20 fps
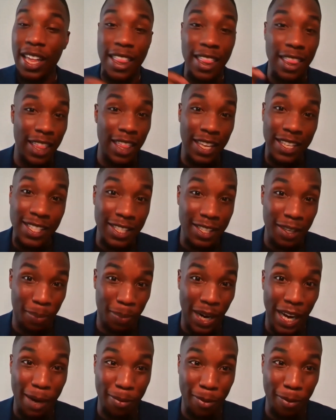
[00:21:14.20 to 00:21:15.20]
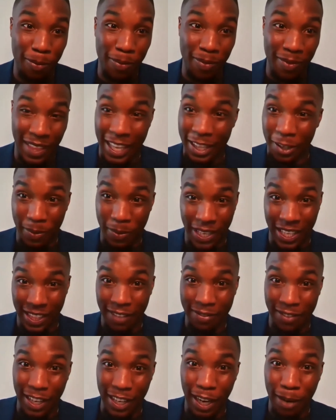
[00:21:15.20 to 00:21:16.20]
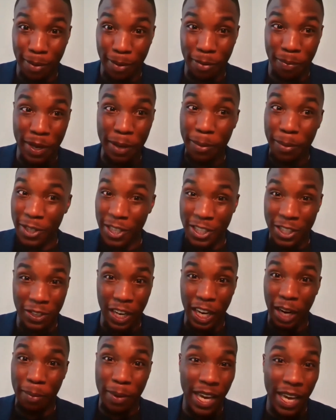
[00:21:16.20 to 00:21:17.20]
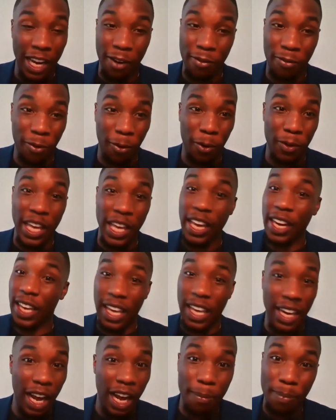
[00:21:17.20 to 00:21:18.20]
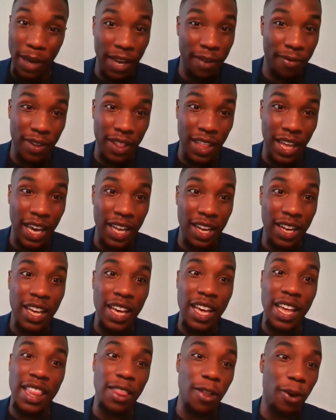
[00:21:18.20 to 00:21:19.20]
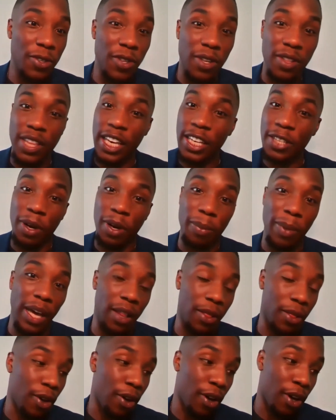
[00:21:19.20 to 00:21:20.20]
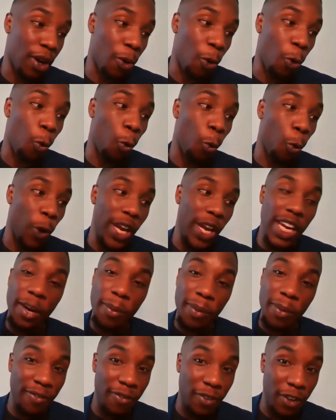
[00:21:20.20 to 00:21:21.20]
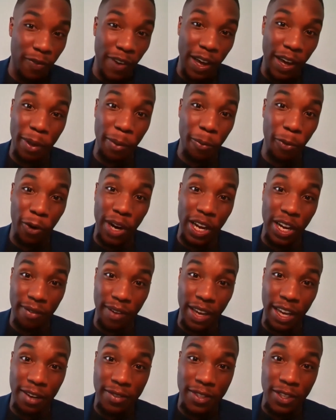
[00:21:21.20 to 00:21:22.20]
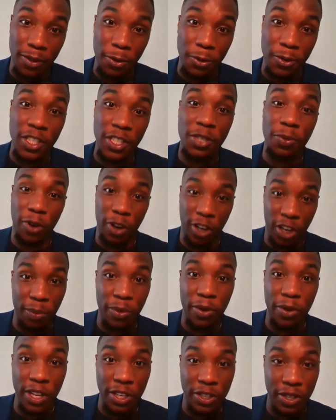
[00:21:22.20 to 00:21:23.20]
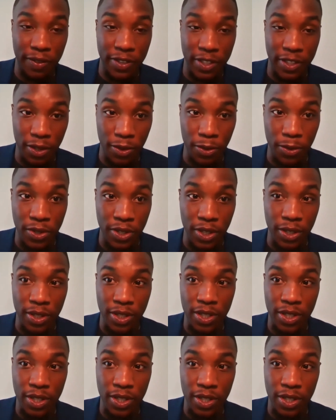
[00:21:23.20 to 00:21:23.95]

This is a problem that's being lifted up. If people just straight up can't afford that and cannot pay for that, those are things where I'm like, look, we need to be developing more innovative solutions, more community-driven solutions.